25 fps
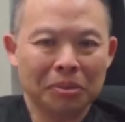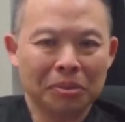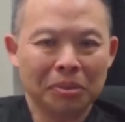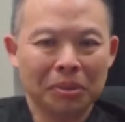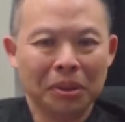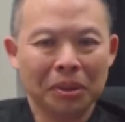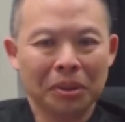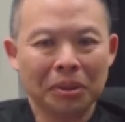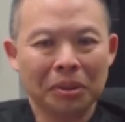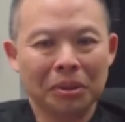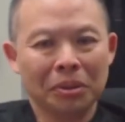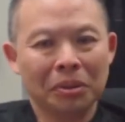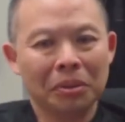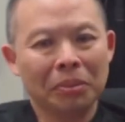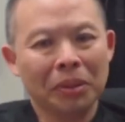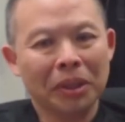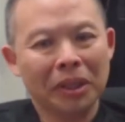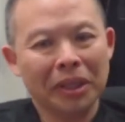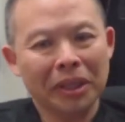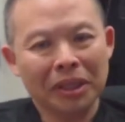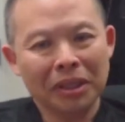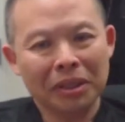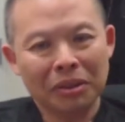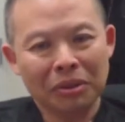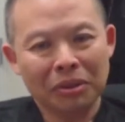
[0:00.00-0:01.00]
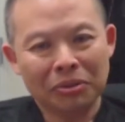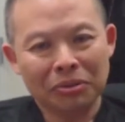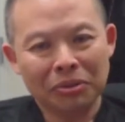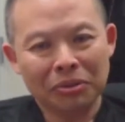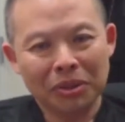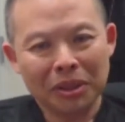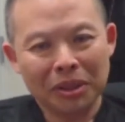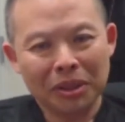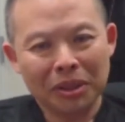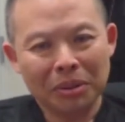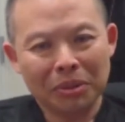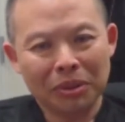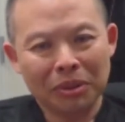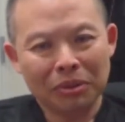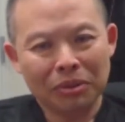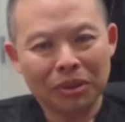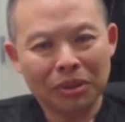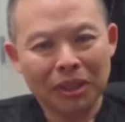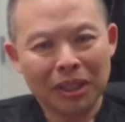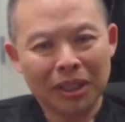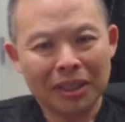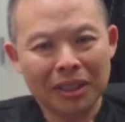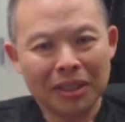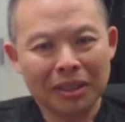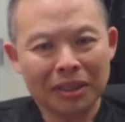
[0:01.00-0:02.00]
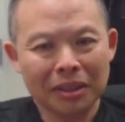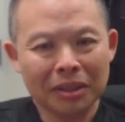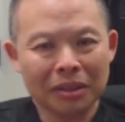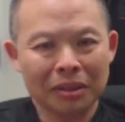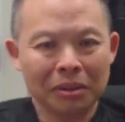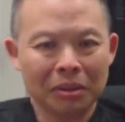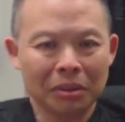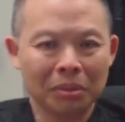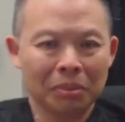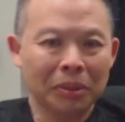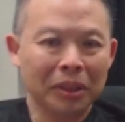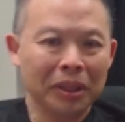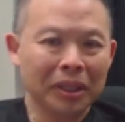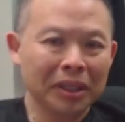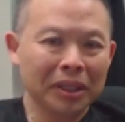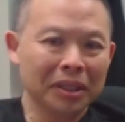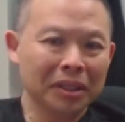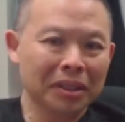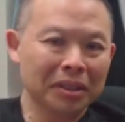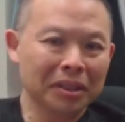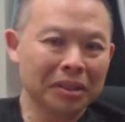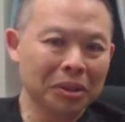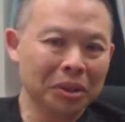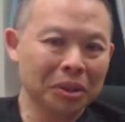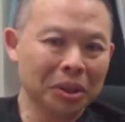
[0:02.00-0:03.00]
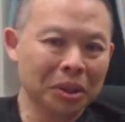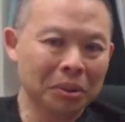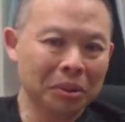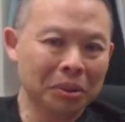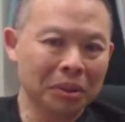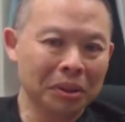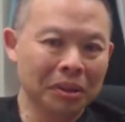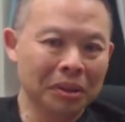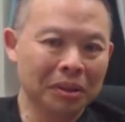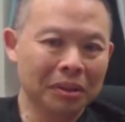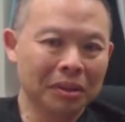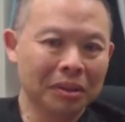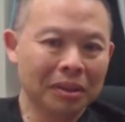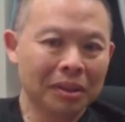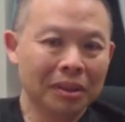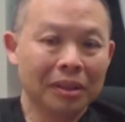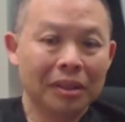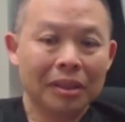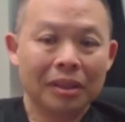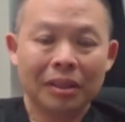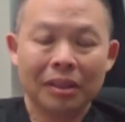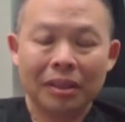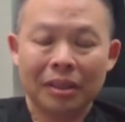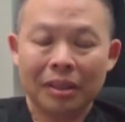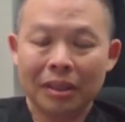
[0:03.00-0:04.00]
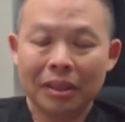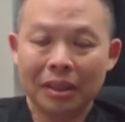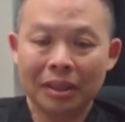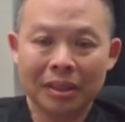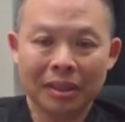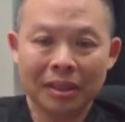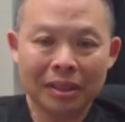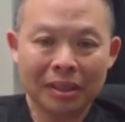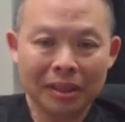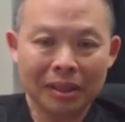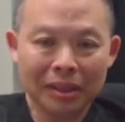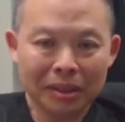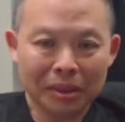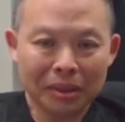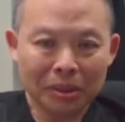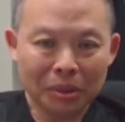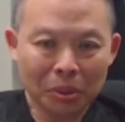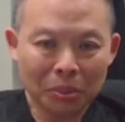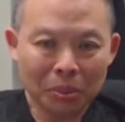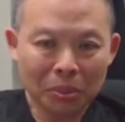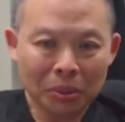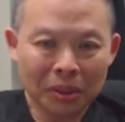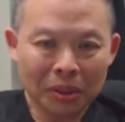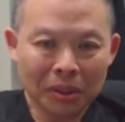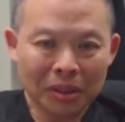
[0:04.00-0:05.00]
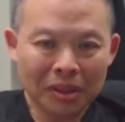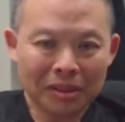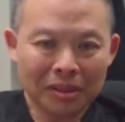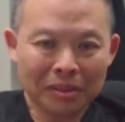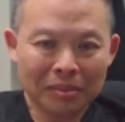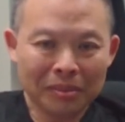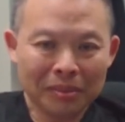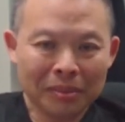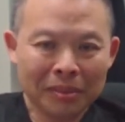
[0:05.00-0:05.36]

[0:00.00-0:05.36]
whether you're buying it from a friend, you're buying it on the street, it's still an opiate.